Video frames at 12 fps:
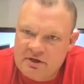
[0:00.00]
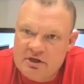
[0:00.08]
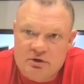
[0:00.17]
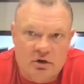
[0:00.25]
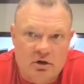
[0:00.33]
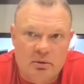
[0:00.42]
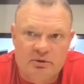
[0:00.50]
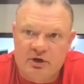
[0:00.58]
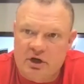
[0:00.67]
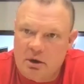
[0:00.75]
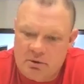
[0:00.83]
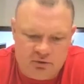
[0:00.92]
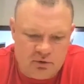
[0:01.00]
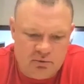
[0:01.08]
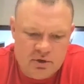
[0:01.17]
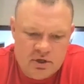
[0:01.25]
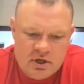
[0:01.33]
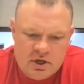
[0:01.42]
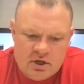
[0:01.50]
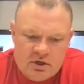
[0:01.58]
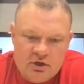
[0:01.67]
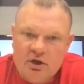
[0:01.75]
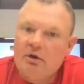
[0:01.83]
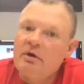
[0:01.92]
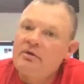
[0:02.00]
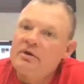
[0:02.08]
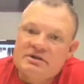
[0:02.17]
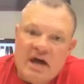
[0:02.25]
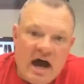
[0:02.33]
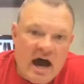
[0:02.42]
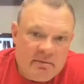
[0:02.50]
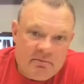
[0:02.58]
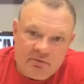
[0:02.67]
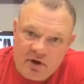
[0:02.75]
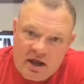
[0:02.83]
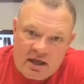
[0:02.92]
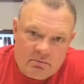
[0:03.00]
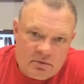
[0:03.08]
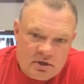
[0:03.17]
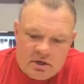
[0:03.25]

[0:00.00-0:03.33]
You don't know what they're going through. You don't know their time frame.